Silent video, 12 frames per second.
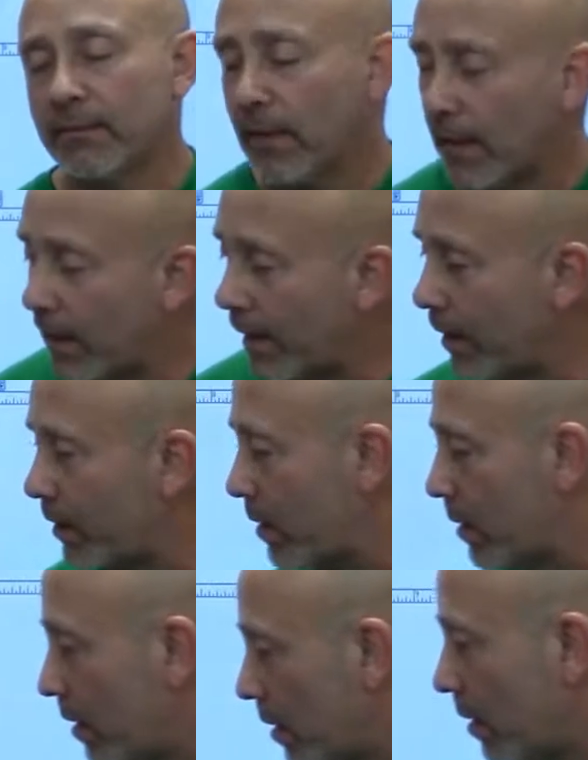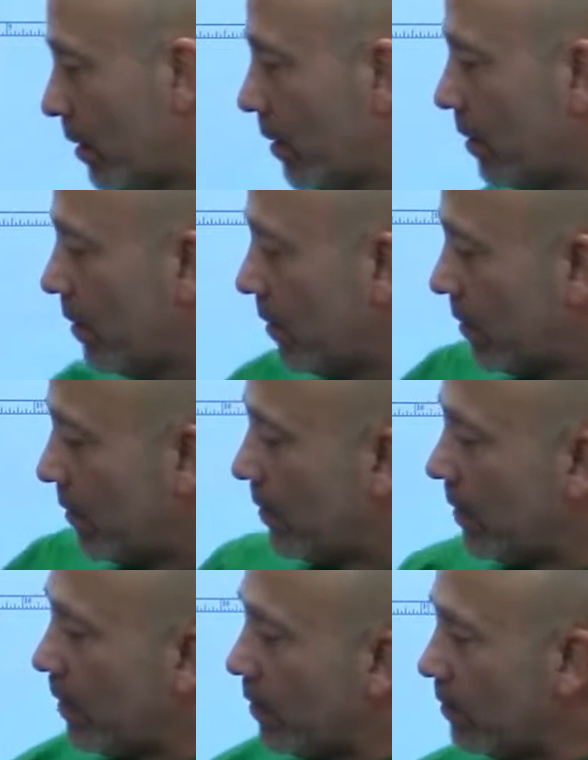The layer,
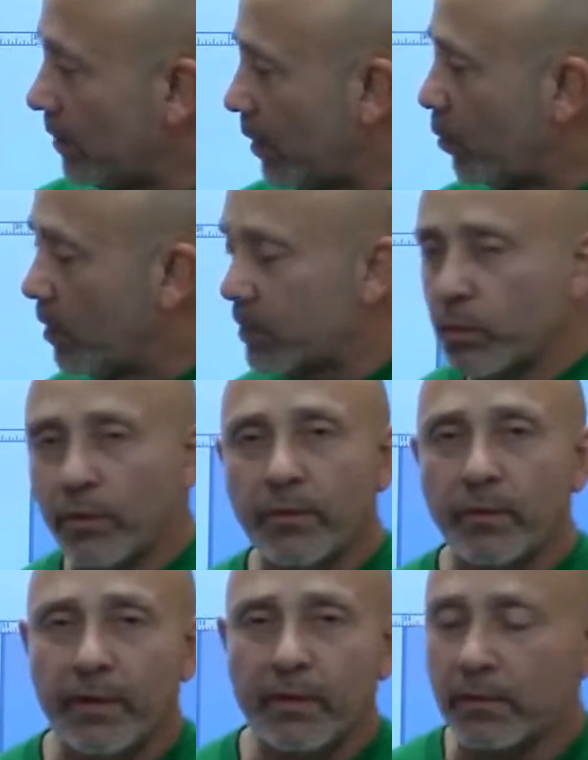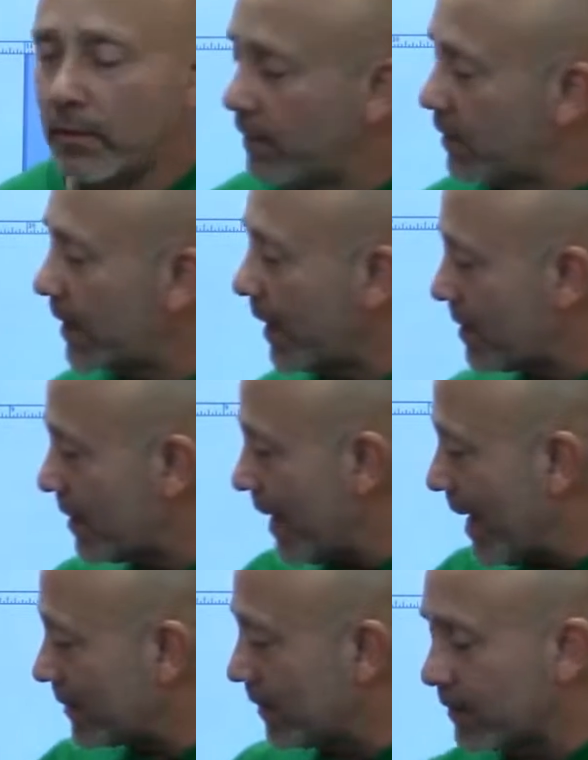I don't know, layer 1, 2, and 3, or in this case, the
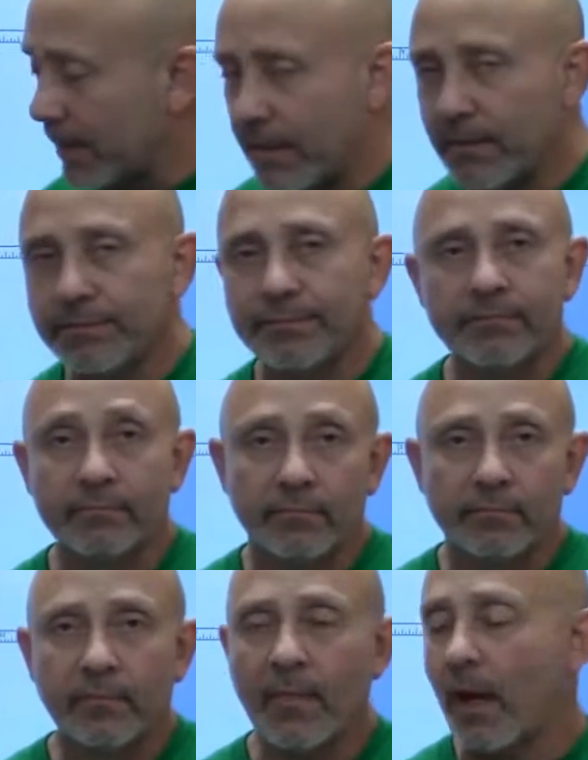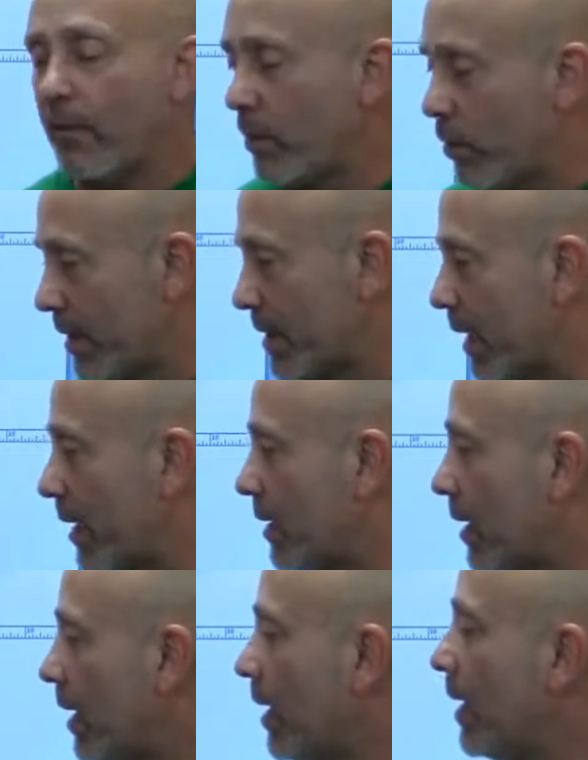access layer, however you want to say
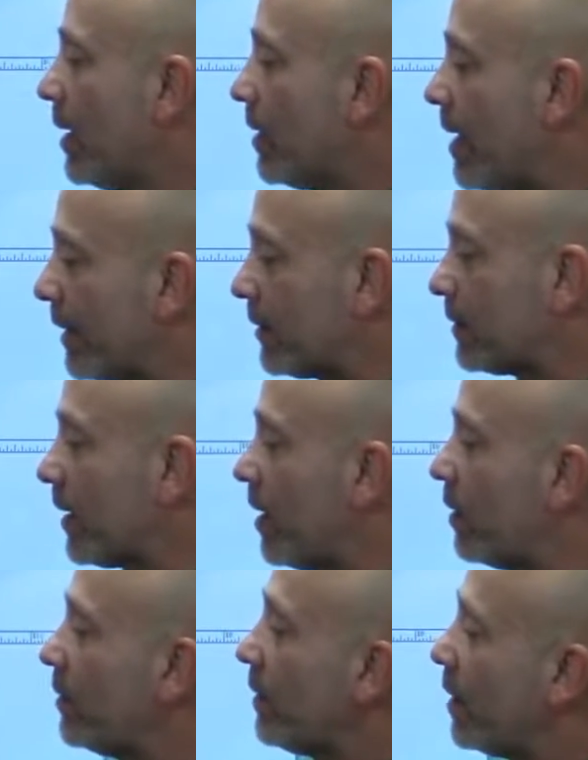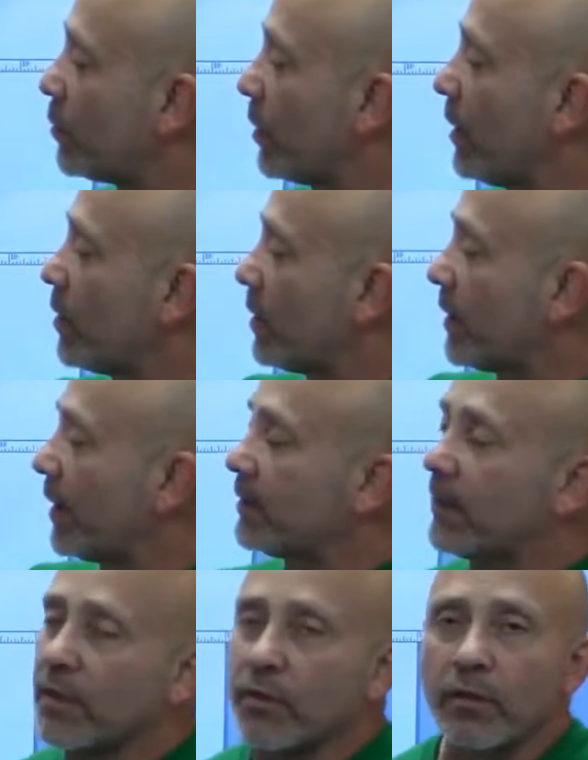it. The access layer is really just an
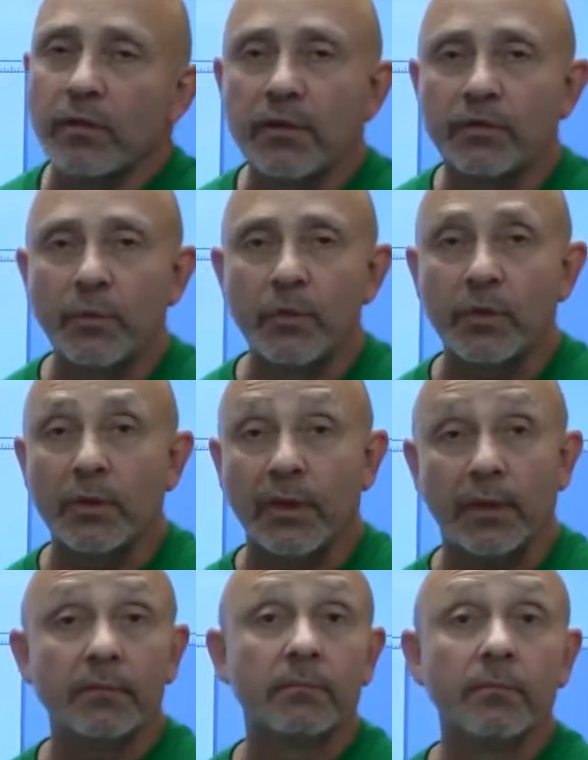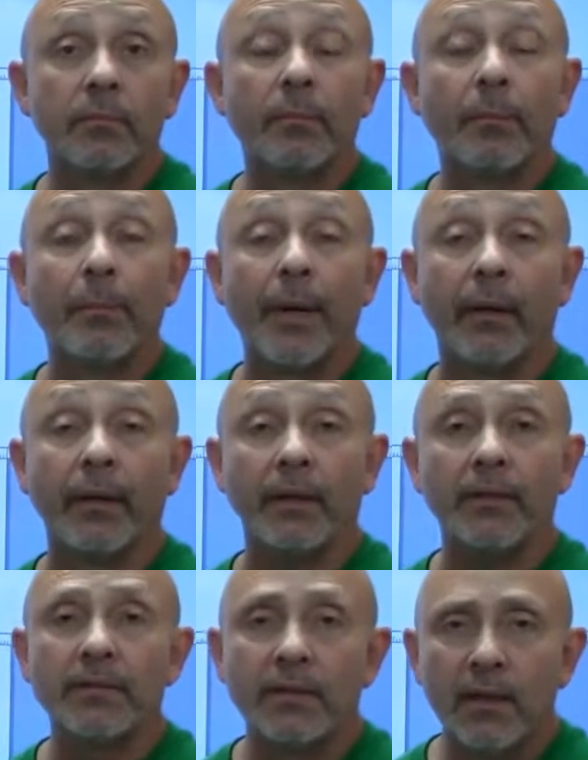extension of the distribution layer, period.